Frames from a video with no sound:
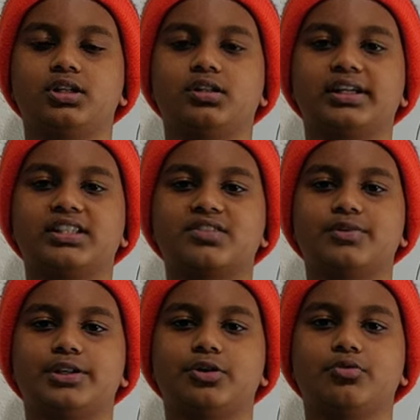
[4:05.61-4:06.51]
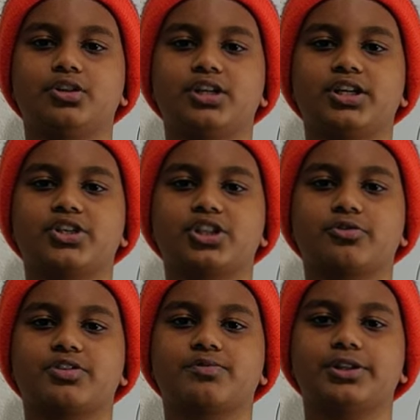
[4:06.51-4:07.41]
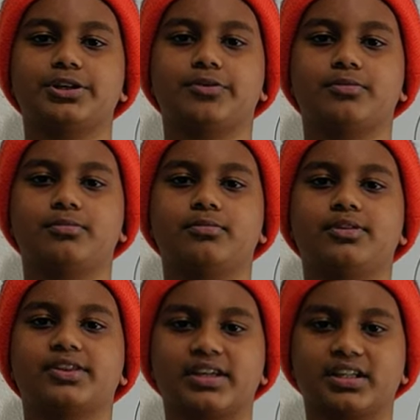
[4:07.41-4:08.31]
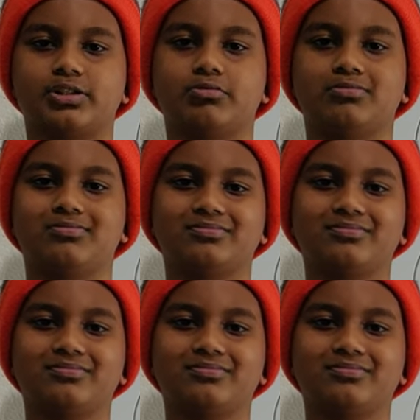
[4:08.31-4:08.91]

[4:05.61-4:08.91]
like this video, and share this video. Thank you.